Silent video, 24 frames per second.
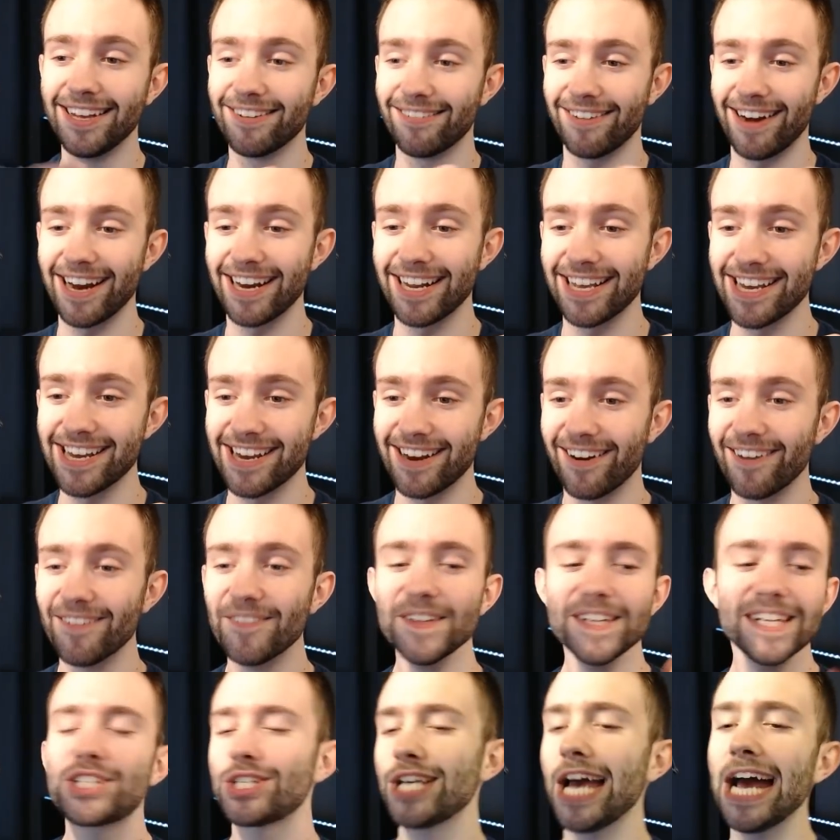Right here.
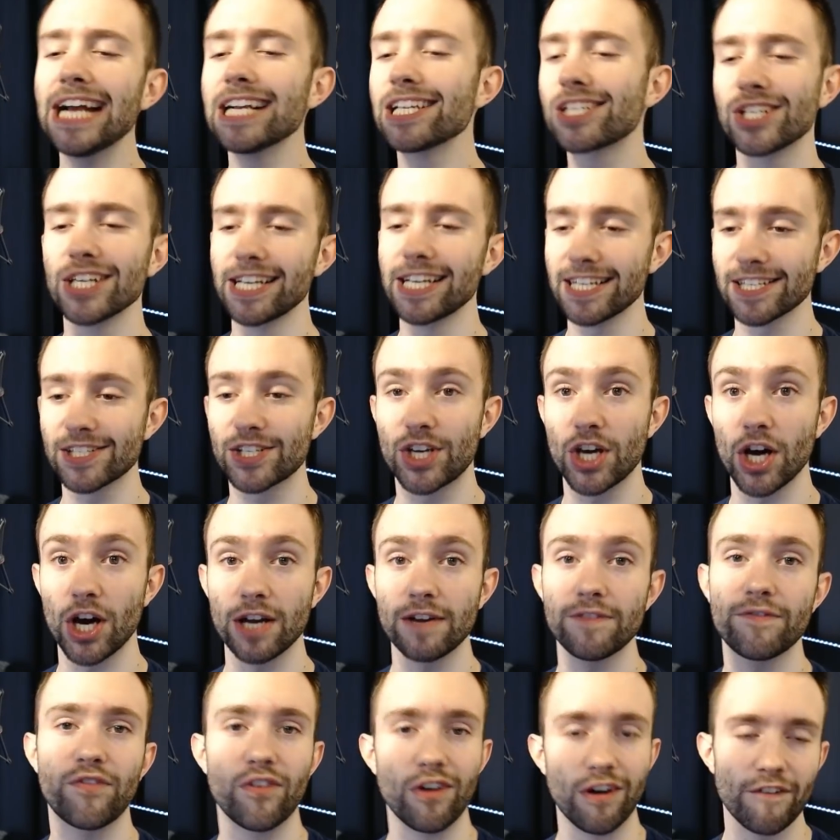The Changeling is
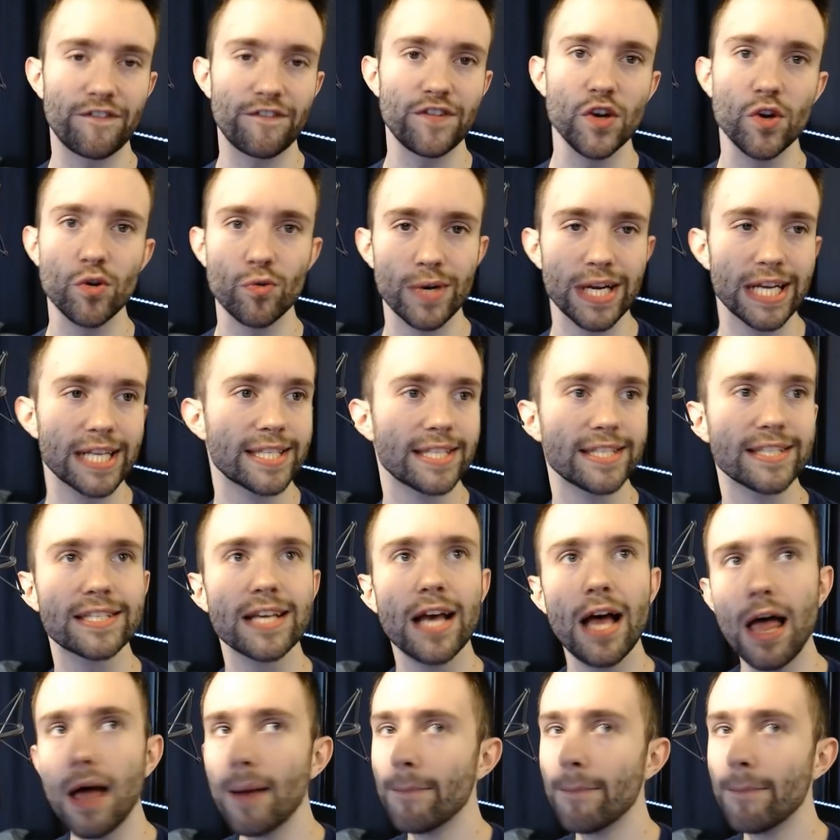good for a few reasons.